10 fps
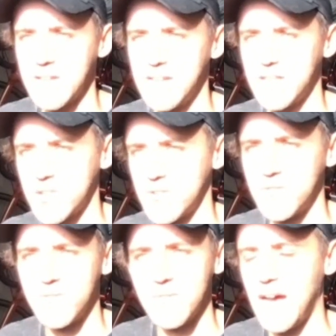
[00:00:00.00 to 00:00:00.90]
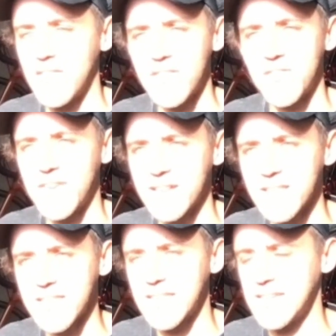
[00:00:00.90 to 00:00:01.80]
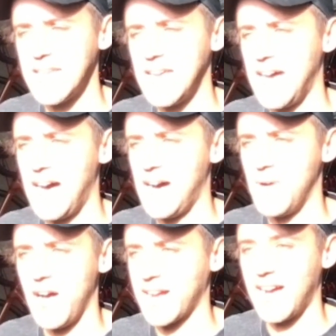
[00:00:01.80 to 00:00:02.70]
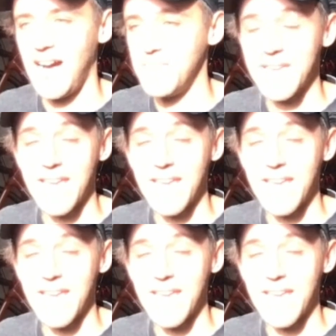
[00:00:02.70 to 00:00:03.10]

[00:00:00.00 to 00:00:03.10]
into other things, I can't be